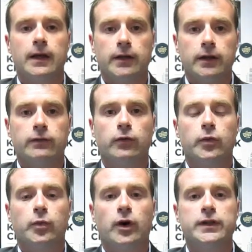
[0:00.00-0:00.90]
Then the
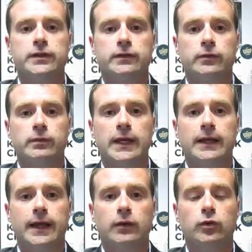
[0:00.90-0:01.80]
fourth priority for me
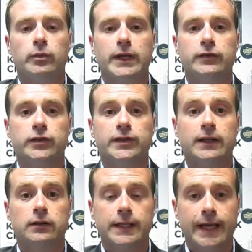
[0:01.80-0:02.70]
then would be to
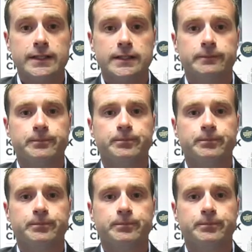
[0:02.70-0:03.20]
settle debt.